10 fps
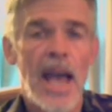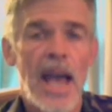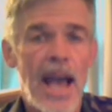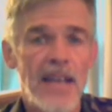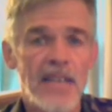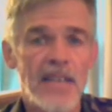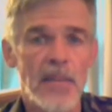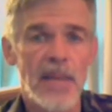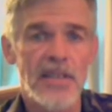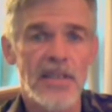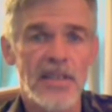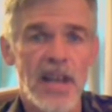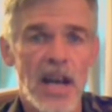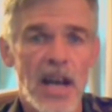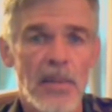Asset-based
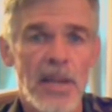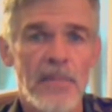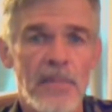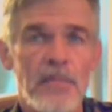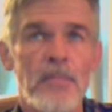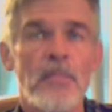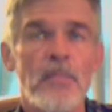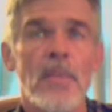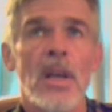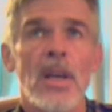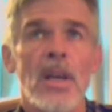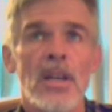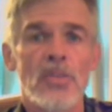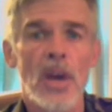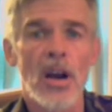economy is
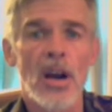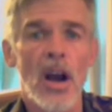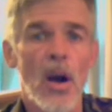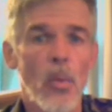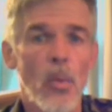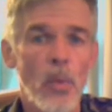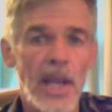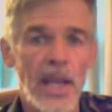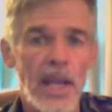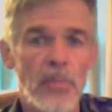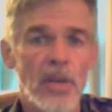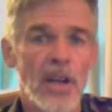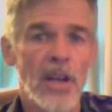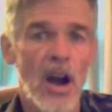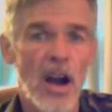where we print
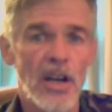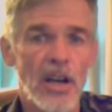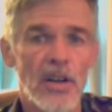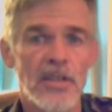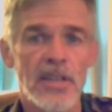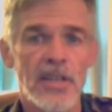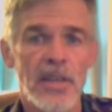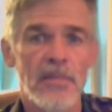our currency.